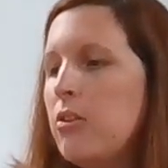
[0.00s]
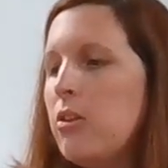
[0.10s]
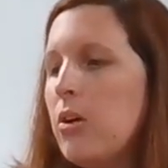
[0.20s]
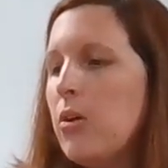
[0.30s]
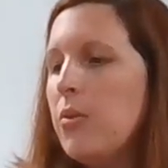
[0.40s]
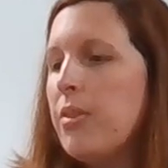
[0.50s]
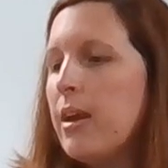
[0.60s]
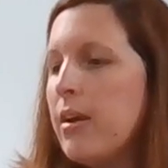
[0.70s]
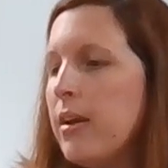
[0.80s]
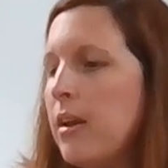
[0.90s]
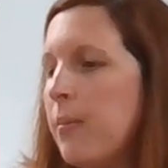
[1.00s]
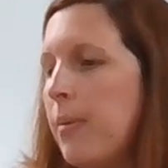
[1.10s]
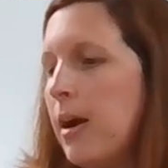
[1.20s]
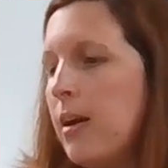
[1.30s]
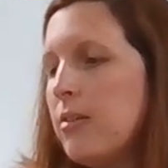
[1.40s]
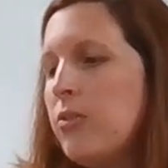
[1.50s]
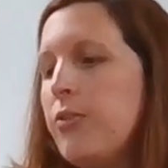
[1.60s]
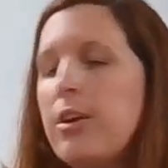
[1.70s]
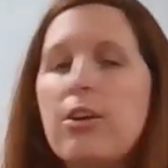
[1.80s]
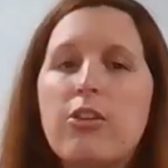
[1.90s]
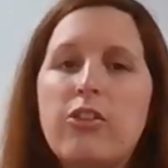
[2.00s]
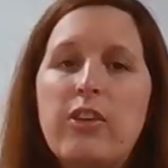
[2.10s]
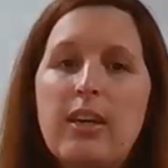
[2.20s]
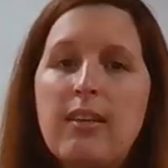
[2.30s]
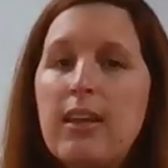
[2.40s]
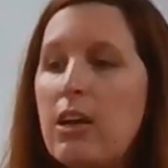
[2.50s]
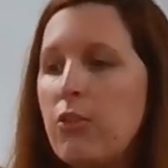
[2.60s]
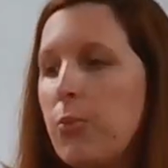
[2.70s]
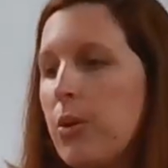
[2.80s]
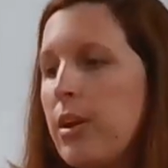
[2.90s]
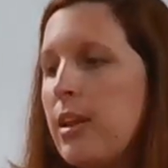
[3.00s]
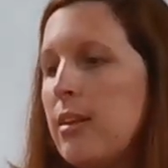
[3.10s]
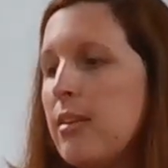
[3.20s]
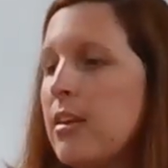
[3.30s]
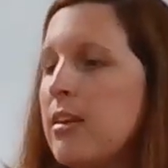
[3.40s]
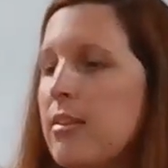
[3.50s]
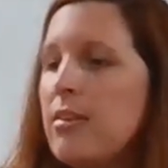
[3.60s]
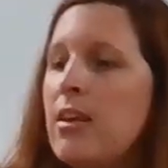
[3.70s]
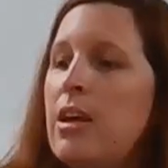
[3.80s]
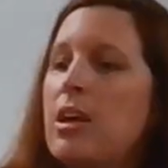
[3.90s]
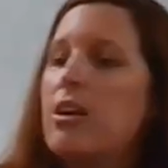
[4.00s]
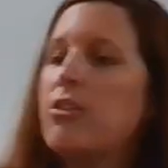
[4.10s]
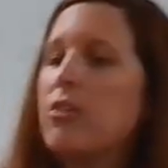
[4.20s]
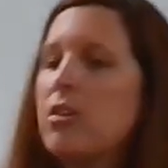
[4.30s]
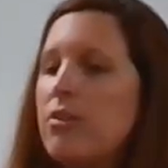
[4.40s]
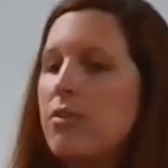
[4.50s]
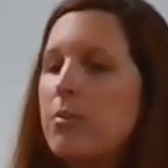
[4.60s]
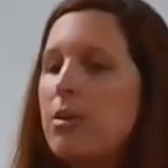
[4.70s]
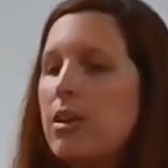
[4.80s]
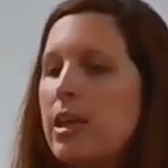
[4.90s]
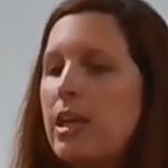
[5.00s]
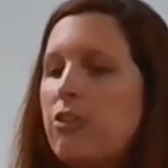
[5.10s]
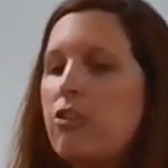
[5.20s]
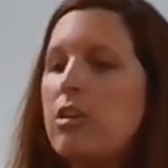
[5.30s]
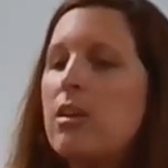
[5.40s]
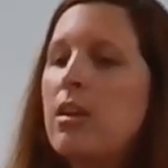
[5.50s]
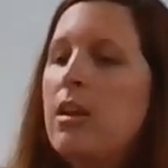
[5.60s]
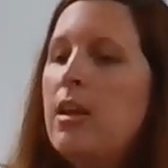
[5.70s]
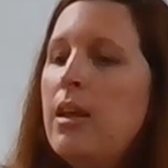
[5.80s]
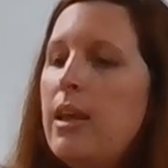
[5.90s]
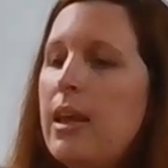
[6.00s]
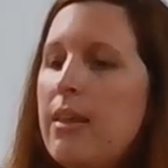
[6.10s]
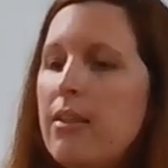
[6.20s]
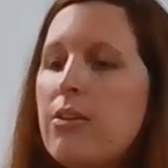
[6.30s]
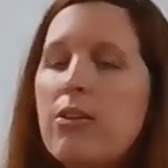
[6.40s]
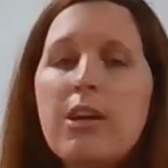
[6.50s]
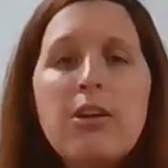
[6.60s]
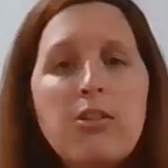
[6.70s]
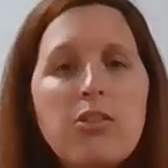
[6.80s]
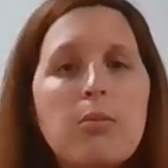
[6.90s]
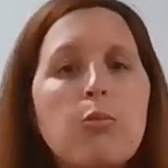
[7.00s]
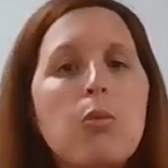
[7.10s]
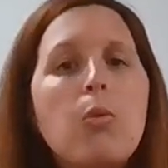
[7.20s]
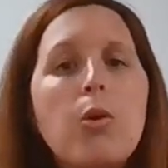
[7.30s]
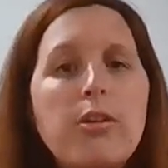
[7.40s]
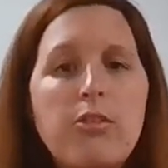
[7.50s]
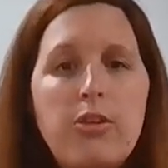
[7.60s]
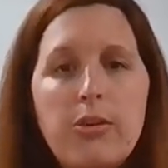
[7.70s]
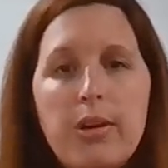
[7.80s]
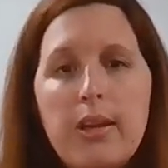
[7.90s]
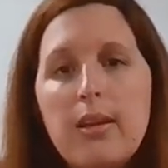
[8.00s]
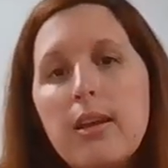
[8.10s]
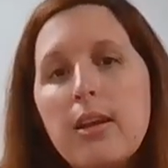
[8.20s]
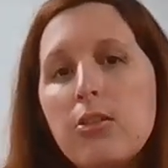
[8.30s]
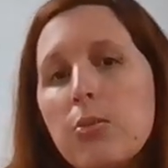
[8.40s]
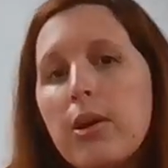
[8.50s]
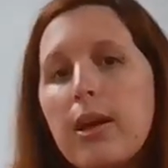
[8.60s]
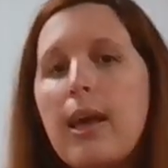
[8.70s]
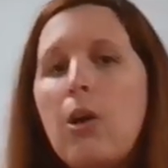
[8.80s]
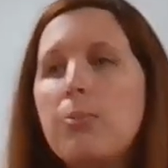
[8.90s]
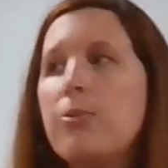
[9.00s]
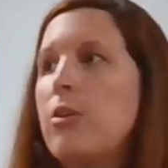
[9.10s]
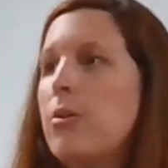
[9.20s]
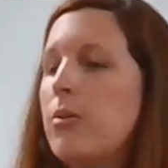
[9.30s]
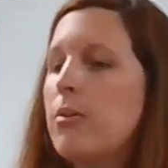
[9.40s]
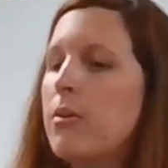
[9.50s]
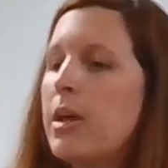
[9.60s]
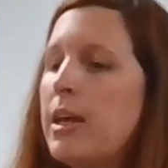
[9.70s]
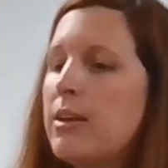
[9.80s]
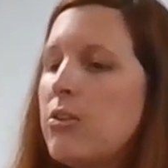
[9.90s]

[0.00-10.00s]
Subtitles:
So there in a box, figure 6-1, it lists assertive communication, and here are some rewards to it. Here's what helps you, okay?